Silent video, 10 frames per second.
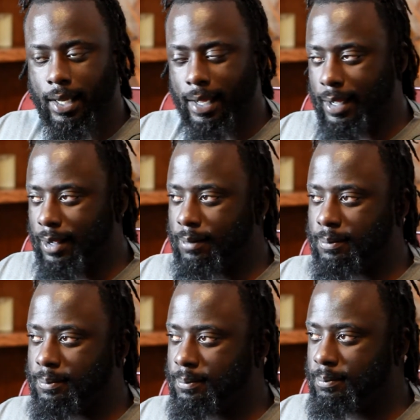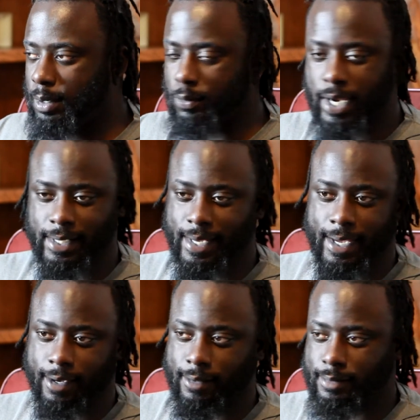but right
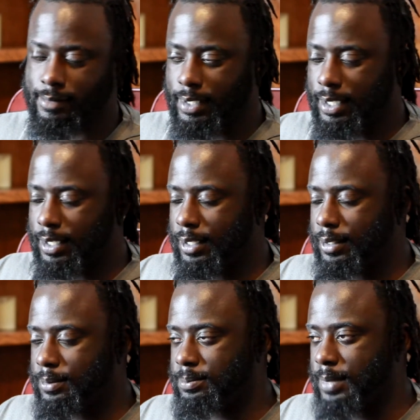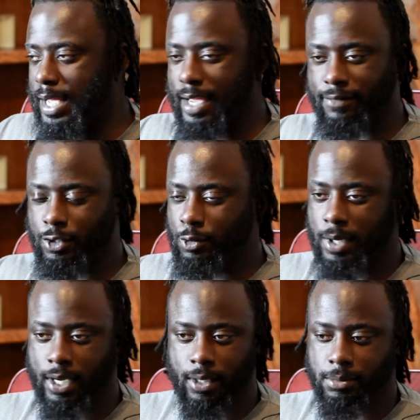now, I have two
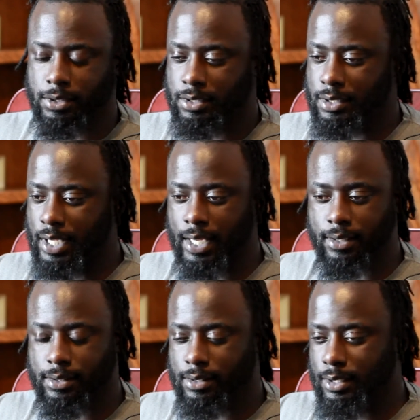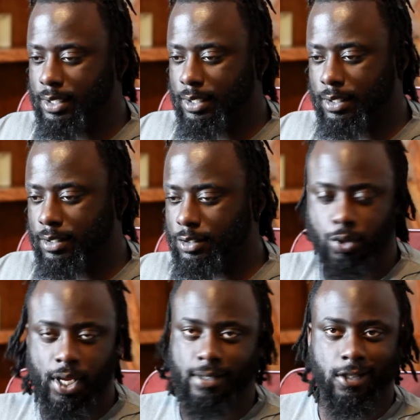moms that
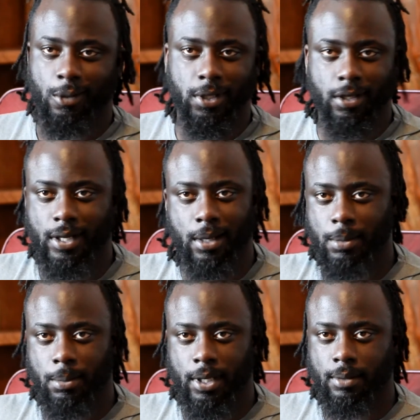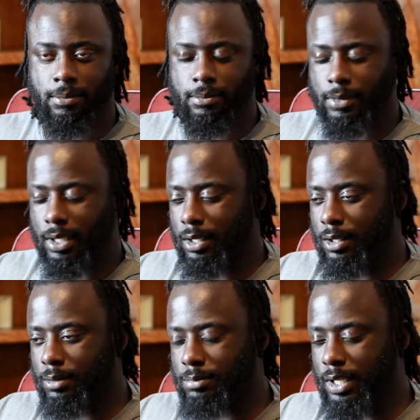you can't tell me they're not my mom.
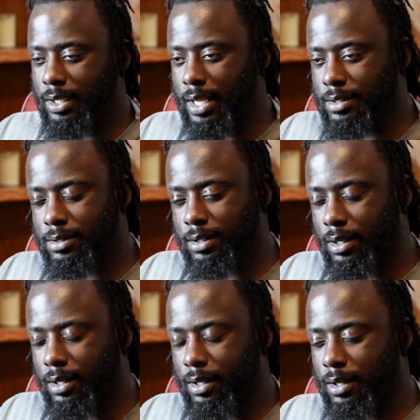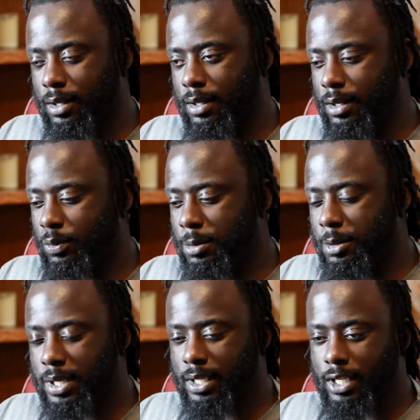And that's a
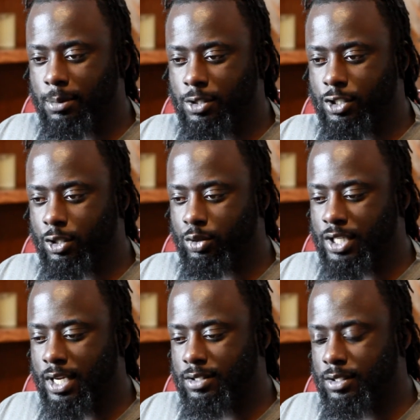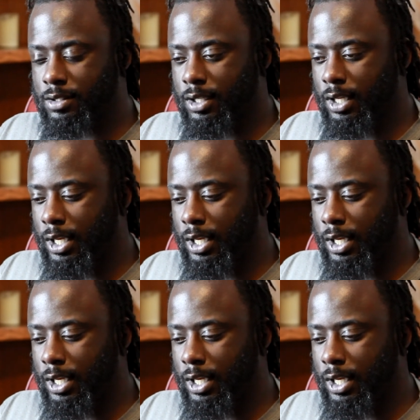woman by the name of Cheryl Johnson,